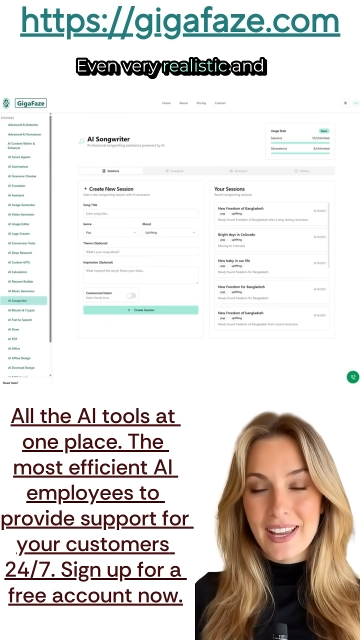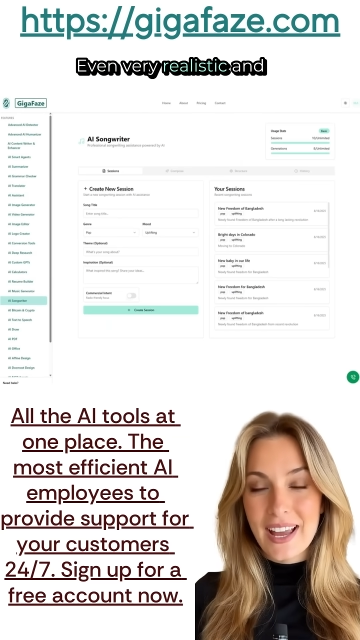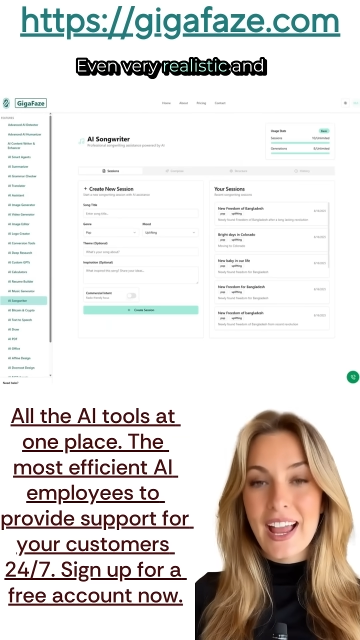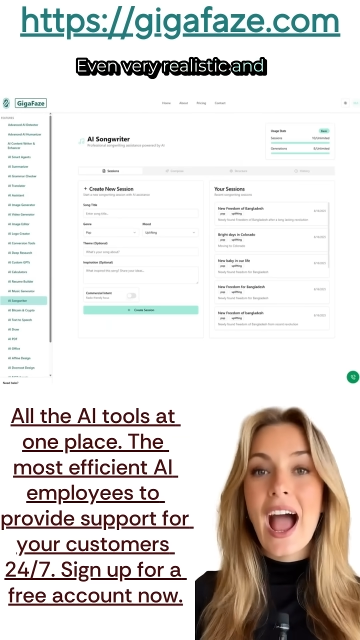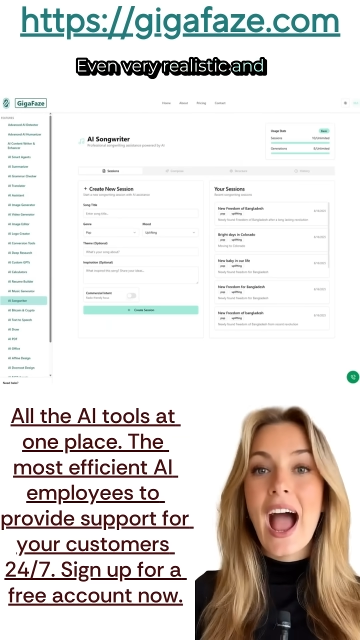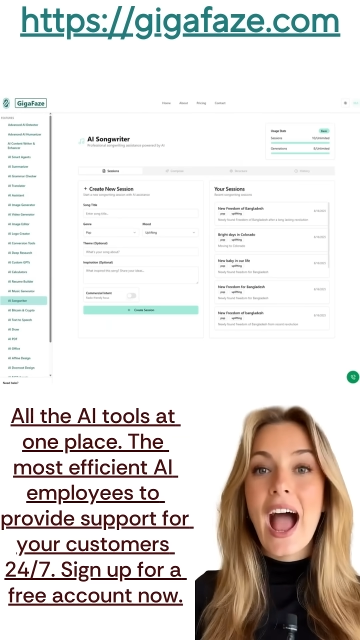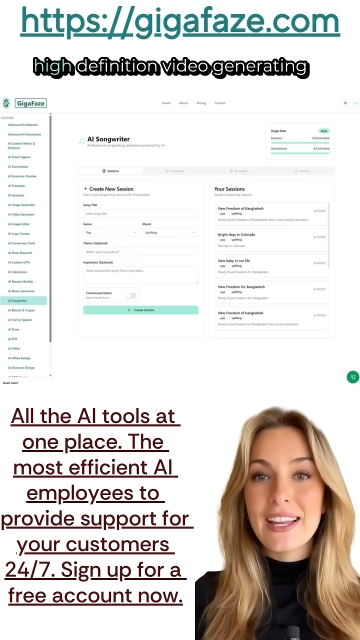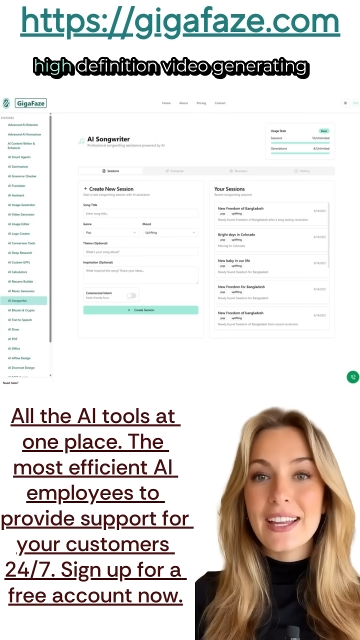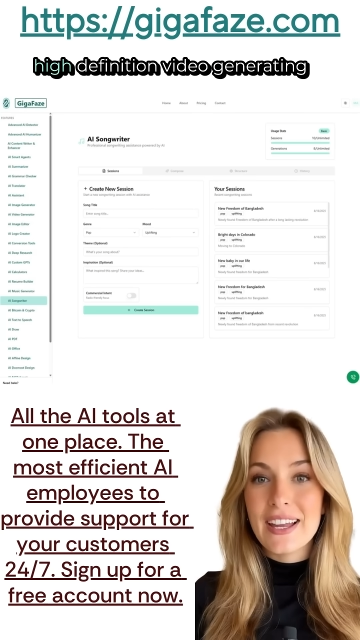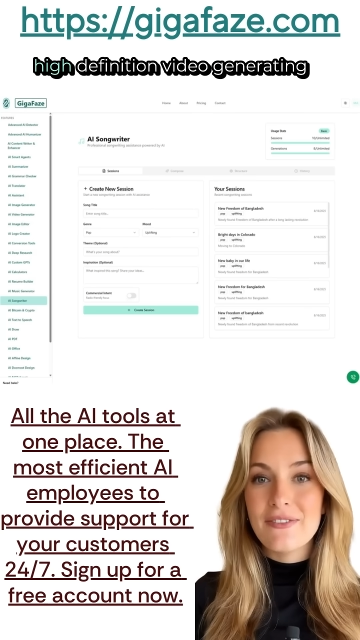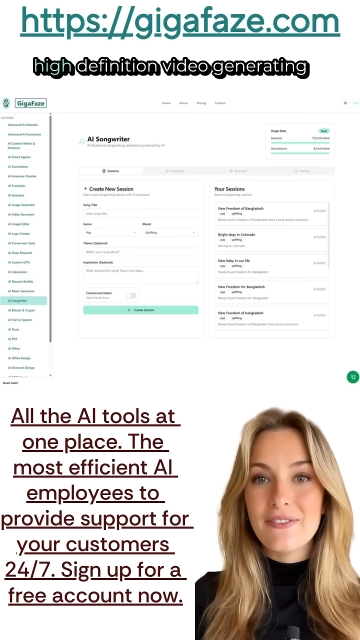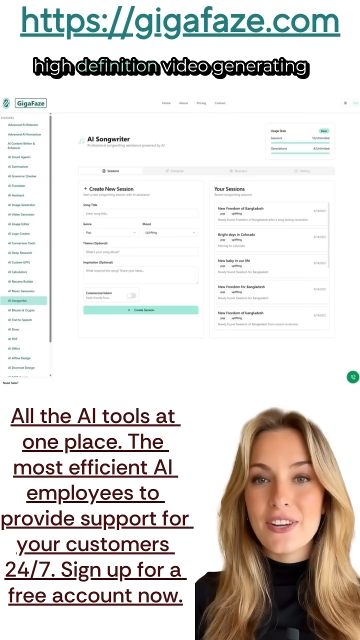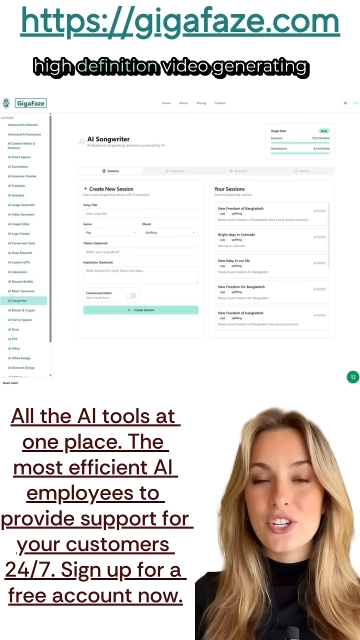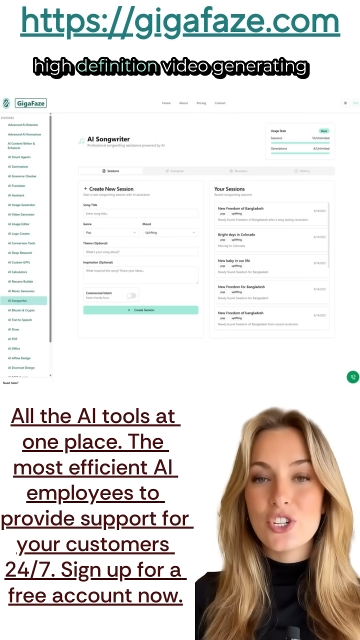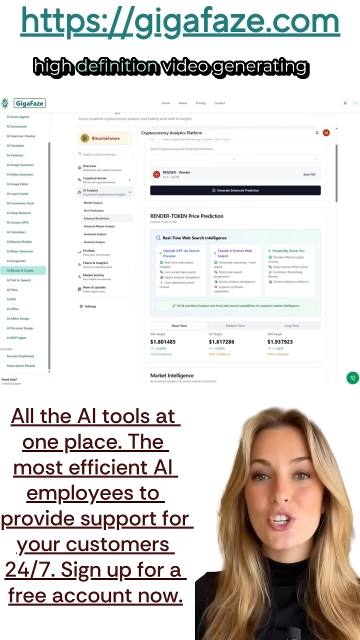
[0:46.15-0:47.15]
and
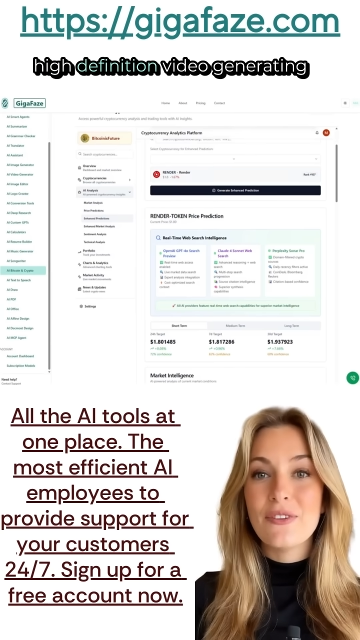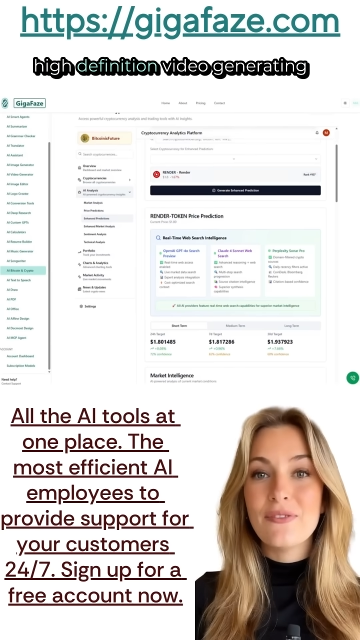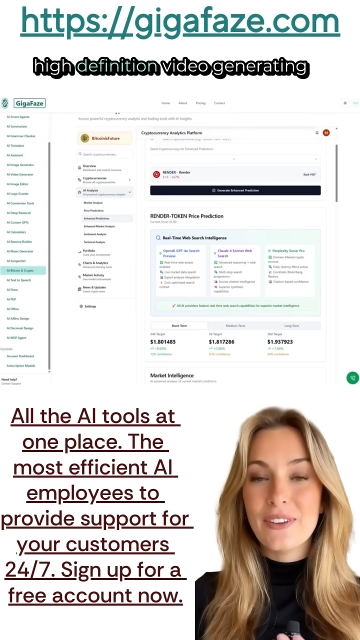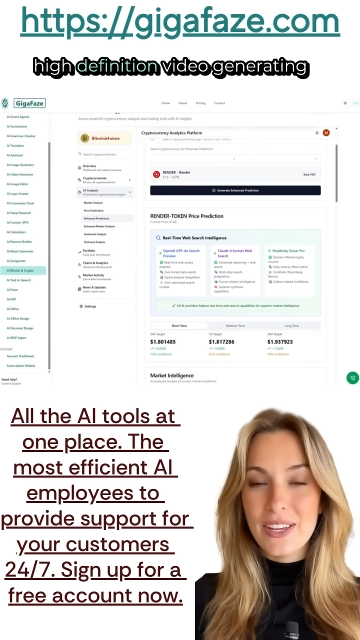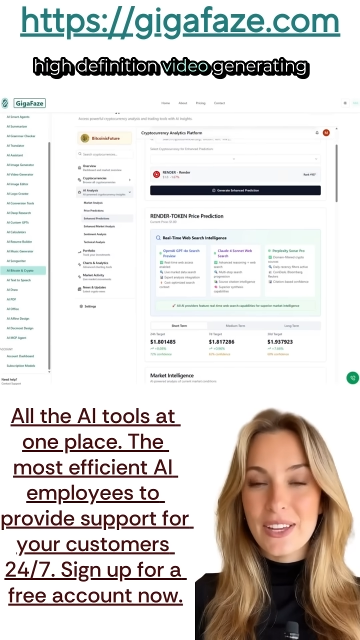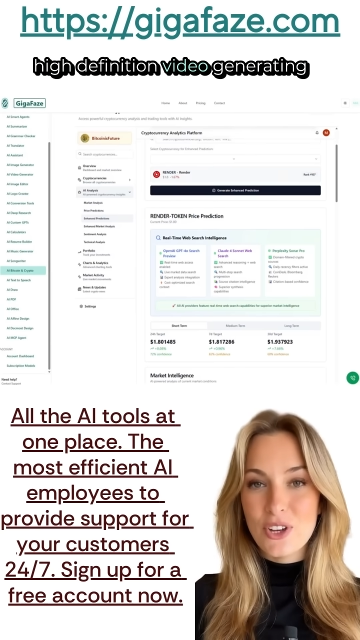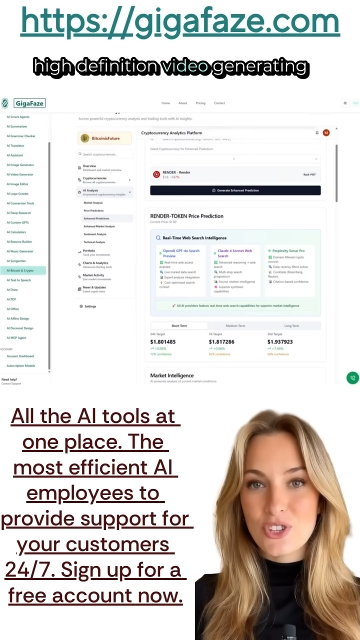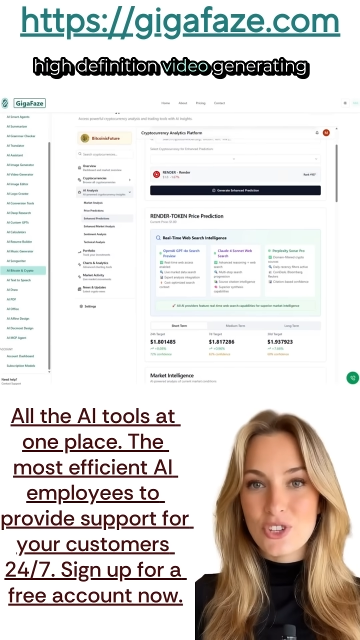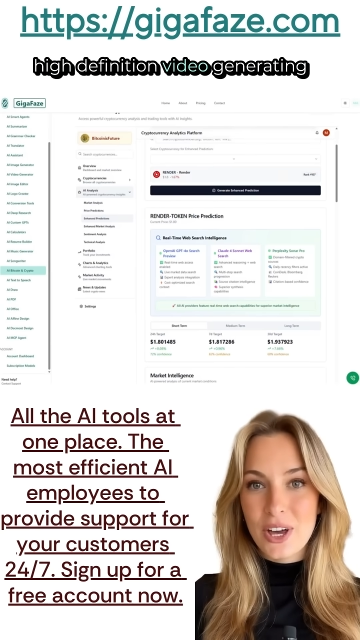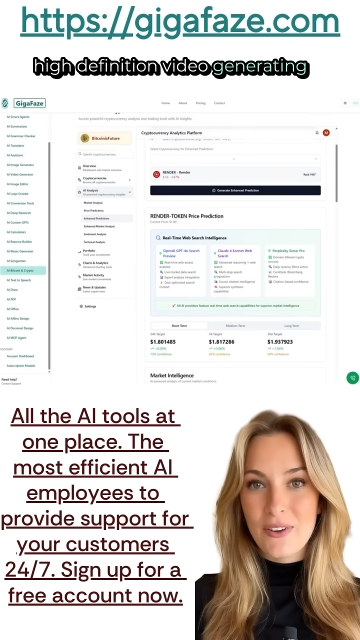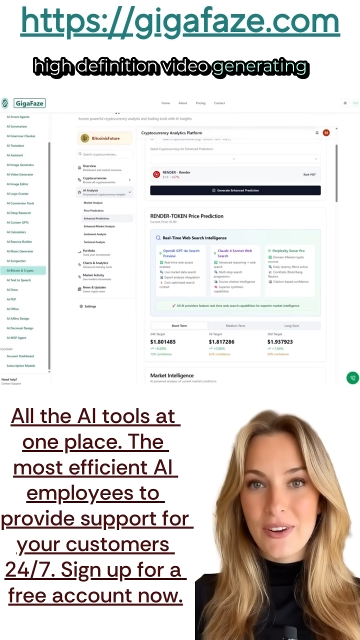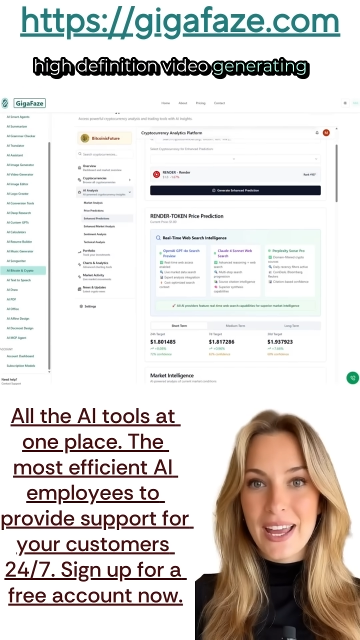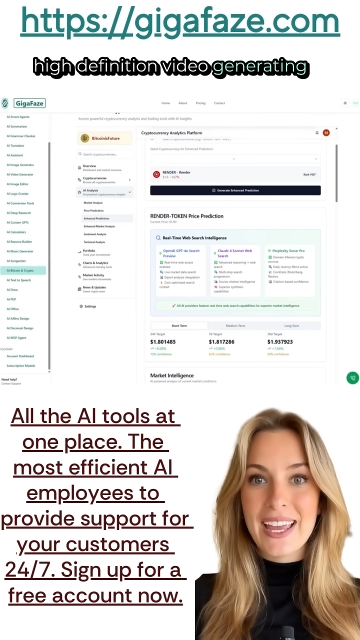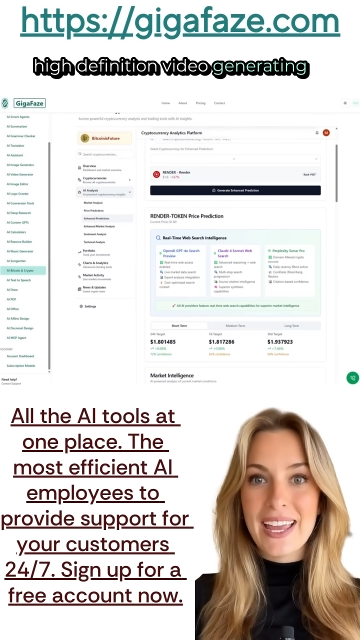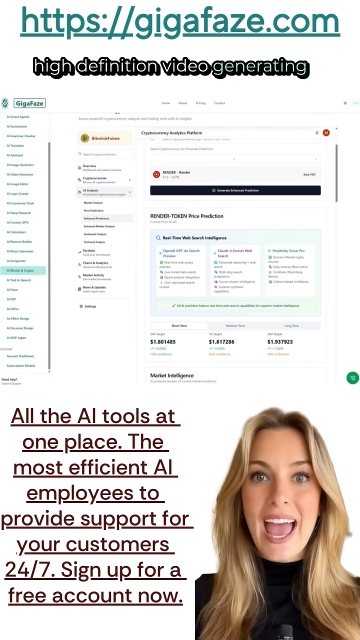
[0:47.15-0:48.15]
high-definition video generating